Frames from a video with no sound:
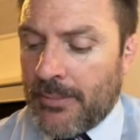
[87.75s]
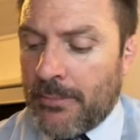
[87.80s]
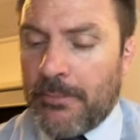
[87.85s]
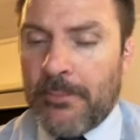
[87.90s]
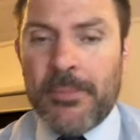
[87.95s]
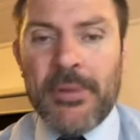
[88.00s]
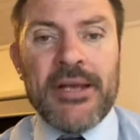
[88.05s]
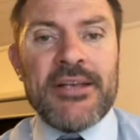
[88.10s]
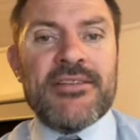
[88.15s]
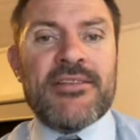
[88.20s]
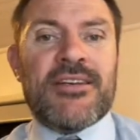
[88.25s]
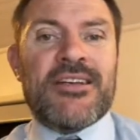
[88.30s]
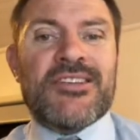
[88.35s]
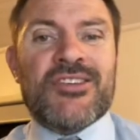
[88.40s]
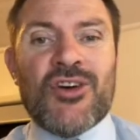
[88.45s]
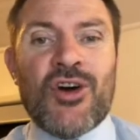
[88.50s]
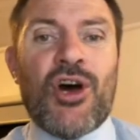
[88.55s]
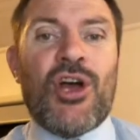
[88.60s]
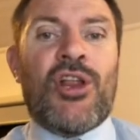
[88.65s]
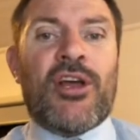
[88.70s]
Basically, it's
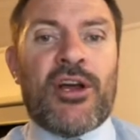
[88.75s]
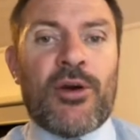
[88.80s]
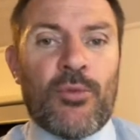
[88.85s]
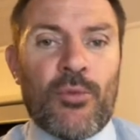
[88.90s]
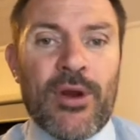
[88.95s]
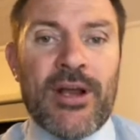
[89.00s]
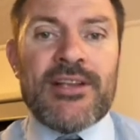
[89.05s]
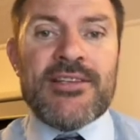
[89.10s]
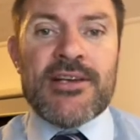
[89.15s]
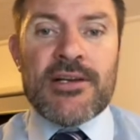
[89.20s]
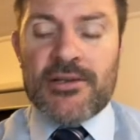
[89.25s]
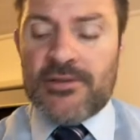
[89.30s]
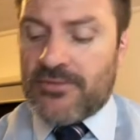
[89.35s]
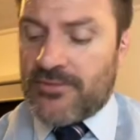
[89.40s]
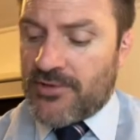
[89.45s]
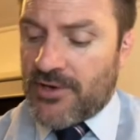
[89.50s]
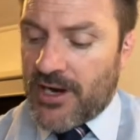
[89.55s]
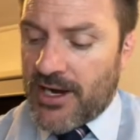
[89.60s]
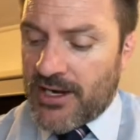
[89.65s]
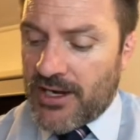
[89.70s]
kind of like a rectangle,
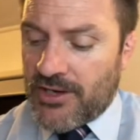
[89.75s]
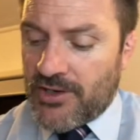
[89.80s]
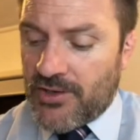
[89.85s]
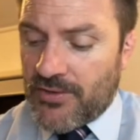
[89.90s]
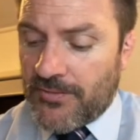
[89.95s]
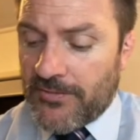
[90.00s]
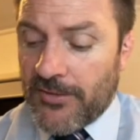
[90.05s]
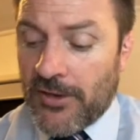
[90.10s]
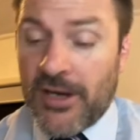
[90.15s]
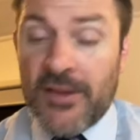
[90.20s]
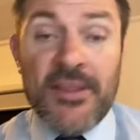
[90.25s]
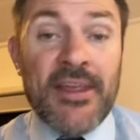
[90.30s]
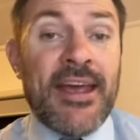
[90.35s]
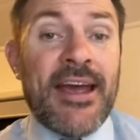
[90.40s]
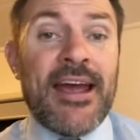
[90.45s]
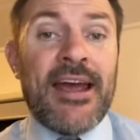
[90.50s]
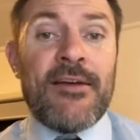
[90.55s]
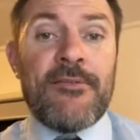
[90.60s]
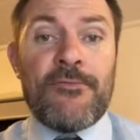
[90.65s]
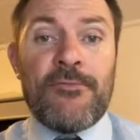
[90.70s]
right? And you find the
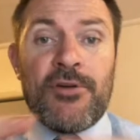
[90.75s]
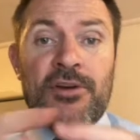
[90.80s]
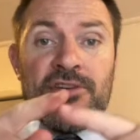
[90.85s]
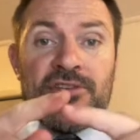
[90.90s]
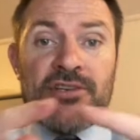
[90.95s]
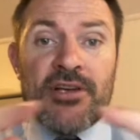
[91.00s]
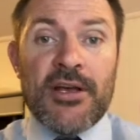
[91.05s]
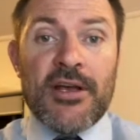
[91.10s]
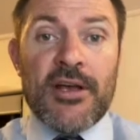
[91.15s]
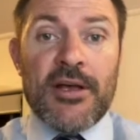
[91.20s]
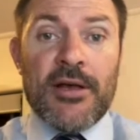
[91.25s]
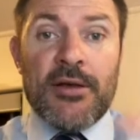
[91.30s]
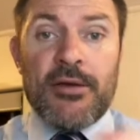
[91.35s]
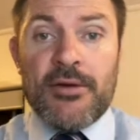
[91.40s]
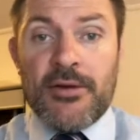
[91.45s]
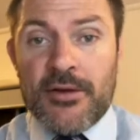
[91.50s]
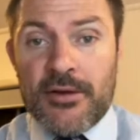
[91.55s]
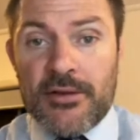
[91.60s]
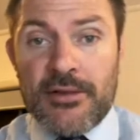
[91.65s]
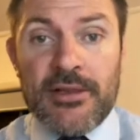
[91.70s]
average
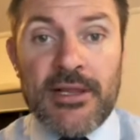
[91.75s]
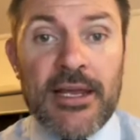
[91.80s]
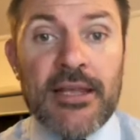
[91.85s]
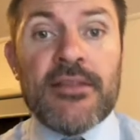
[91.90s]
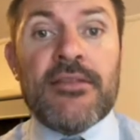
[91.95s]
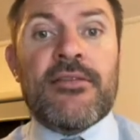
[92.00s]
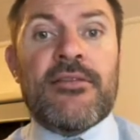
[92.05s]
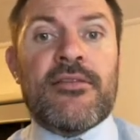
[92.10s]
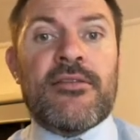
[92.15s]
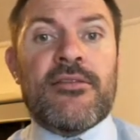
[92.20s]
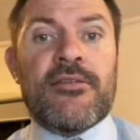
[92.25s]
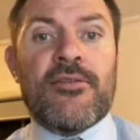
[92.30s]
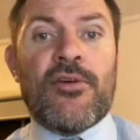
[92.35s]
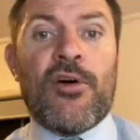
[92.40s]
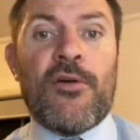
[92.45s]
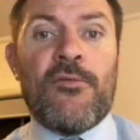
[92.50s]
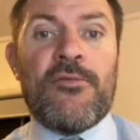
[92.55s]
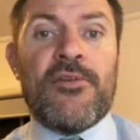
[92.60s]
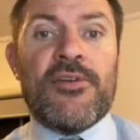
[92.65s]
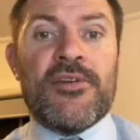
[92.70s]
length
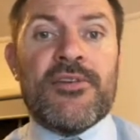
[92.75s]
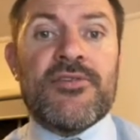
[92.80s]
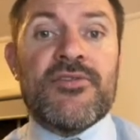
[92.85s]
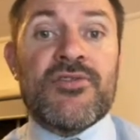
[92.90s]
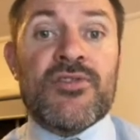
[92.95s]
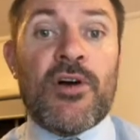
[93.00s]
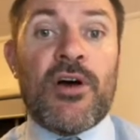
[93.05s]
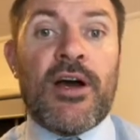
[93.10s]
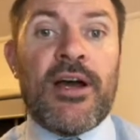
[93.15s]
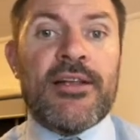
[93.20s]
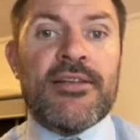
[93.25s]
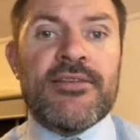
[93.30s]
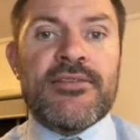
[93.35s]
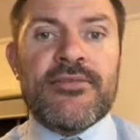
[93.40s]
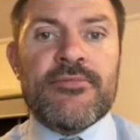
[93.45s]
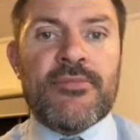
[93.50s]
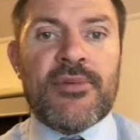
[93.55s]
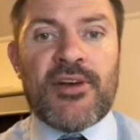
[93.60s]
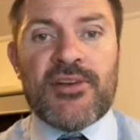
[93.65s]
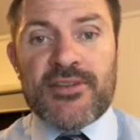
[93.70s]
of the
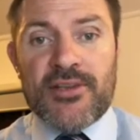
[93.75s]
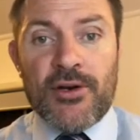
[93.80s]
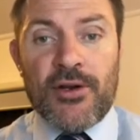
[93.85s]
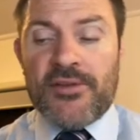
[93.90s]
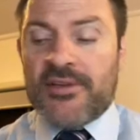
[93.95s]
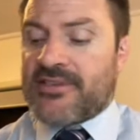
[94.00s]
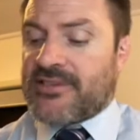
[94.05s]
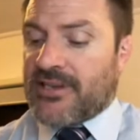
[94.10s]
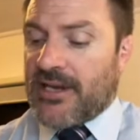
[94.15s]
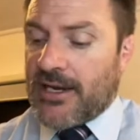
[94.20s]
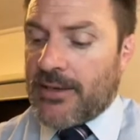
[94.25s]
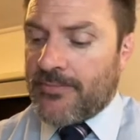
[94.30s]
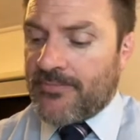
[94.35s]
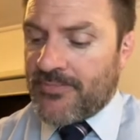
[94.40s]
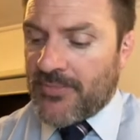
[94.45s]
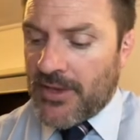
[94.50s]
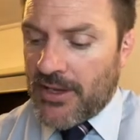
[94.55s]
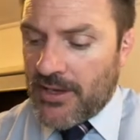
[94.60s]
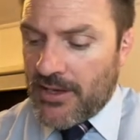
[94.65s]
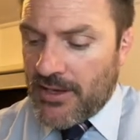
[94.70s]
sides because they're not the same.
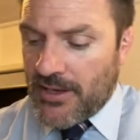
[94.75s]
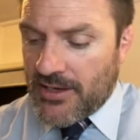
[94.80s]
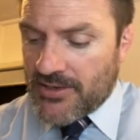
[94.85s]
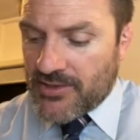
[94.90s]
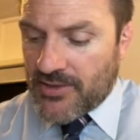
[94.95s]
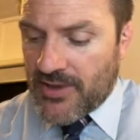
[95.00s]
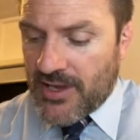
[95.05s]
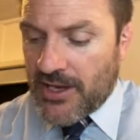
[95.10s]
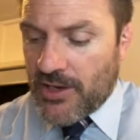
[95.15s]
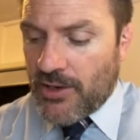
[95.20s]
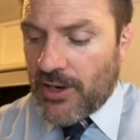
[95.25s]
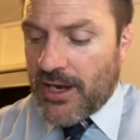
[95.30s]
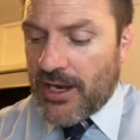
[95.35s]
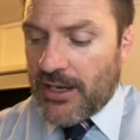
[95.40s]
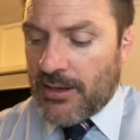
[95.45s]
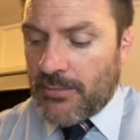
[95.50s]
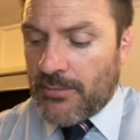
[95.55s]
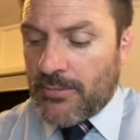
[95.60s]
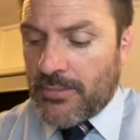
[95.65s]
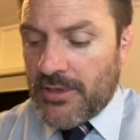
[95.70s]
So there your a
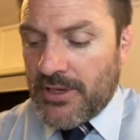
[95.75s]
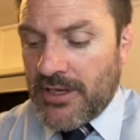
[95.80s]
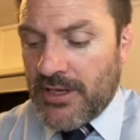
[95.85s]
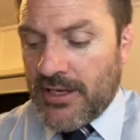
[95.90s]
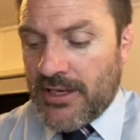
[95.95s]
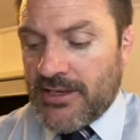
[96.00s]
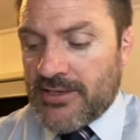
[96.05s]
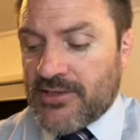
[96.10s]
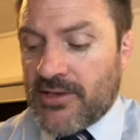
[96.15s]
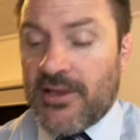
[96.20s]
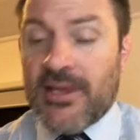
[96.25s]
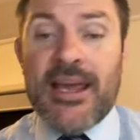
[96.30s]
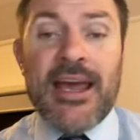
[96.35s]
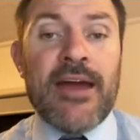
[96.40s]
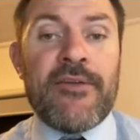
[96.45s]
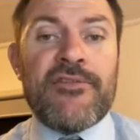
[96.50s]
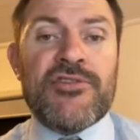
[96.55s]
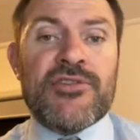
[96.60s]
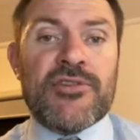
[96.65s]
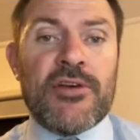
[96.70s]
and b. So the
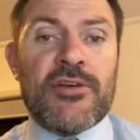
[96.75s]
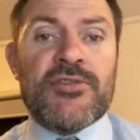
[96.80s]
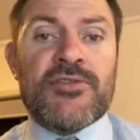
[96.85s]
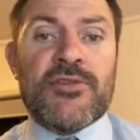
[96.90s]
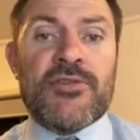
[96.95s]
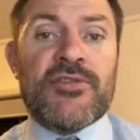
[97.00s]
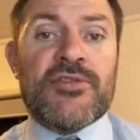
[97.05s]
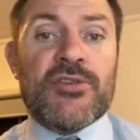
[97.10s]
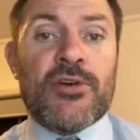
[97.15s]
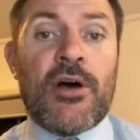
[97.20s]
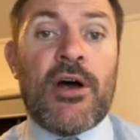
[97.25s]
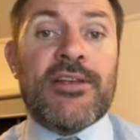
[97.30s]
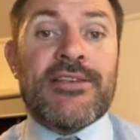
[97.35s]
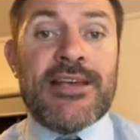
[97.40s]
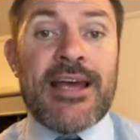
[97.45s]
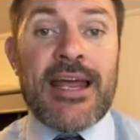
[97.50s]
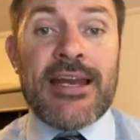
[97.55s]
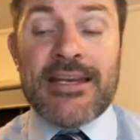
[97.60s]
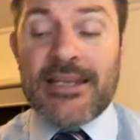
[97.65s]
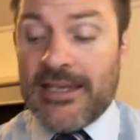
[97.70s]
average of those two sides
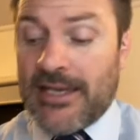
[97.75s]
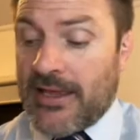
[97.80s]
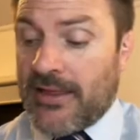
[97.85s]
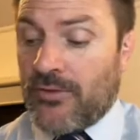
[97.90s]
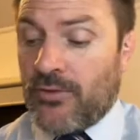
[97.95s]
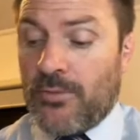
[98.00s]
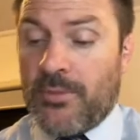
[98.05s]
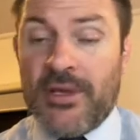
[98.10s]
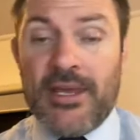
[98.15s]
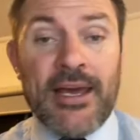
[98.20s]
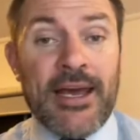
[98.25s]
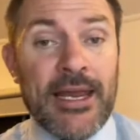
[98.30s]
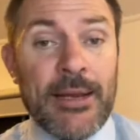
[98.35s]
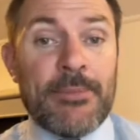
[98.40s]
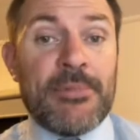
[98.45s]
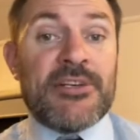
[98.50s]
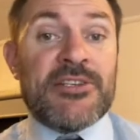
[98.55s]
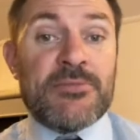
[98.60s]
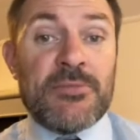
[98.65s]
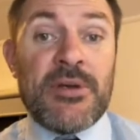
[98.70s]
added together would be a
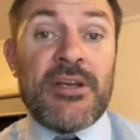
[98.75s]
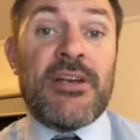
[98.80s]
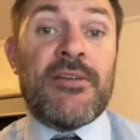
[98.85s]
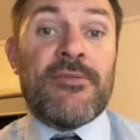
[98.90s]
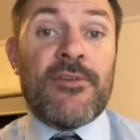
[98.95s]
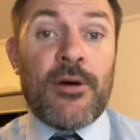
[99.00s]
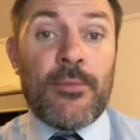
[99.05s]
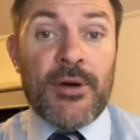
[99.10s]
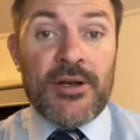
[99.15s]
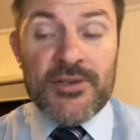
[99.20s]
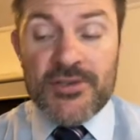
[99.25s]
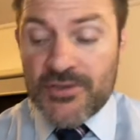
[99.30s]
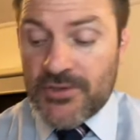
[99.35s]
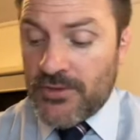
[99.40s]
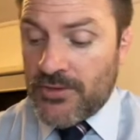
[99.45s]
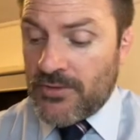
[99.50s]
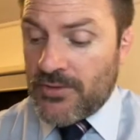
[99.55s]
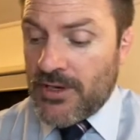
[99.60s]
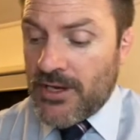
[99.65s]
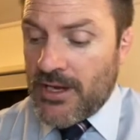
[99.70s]
plus b divided by
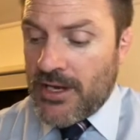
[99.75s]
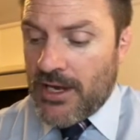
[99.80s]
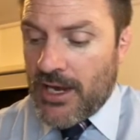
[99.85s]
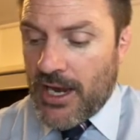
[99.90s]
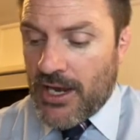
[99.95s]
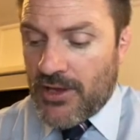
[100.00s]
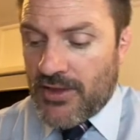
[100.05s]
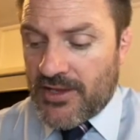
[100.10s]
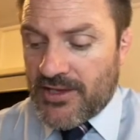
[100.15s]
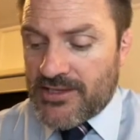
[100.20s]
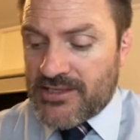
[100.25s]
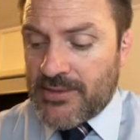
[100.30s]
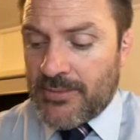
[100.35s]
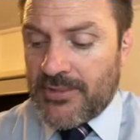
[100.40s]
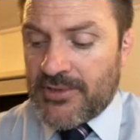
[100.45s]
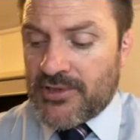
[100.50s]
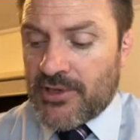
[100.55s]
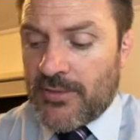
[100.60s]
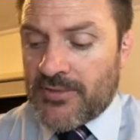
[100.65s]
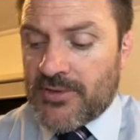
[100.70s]
2. And you then
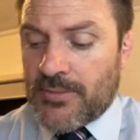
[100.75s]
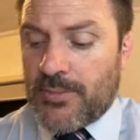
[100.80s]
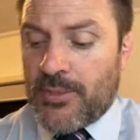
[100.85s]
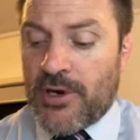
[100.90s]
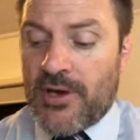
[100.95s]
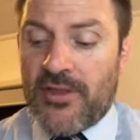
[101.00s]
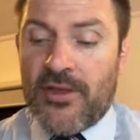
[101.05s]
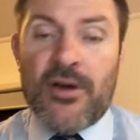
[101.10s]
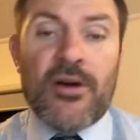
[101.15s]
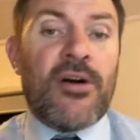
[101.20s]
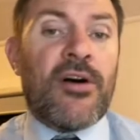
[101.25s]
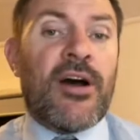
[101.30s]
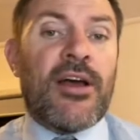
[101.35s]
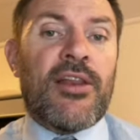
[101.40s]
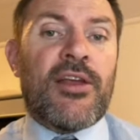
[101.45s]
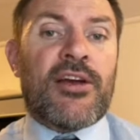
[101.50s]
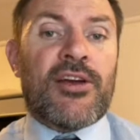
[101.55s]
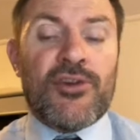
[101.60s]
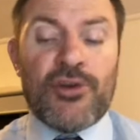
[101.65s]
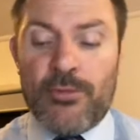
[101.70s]
simply times it by the height
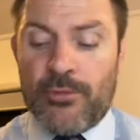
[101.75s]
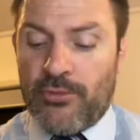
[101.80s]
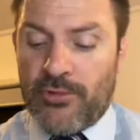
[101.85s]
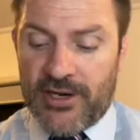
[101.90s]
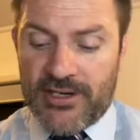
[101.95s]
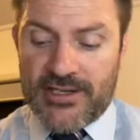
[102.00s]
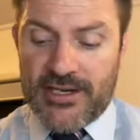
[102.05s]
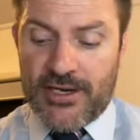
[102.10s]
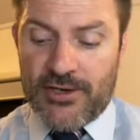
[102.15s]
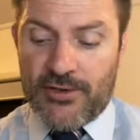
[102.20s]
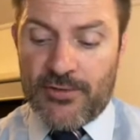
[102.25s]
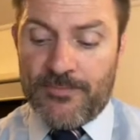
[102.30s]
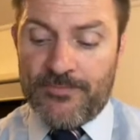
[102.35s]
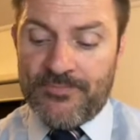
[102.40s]
like a normal rectangle.